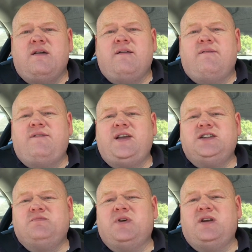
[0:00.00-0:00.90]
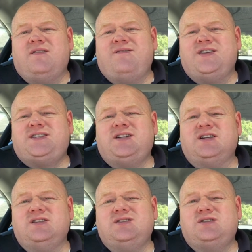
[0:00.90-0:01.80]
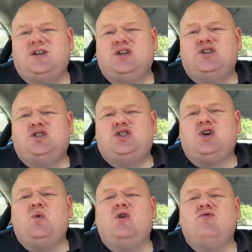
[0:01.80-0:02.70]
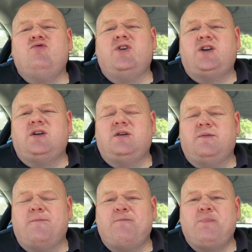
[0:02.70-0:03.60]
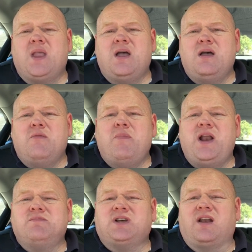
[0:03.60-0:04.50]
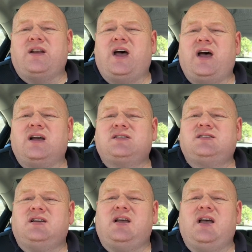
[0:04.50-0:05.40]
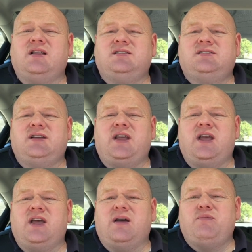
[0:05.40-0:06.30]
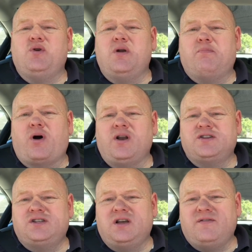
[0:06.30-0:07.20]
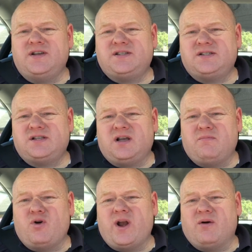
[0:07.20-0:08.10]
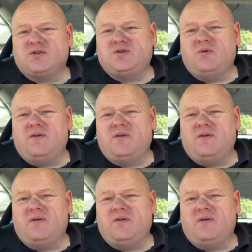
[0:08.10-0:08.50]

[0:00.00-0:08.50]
Viessmann Vitodens 200. My name's Alan Hart, and today I'm doing a boiler service. I'm going out to a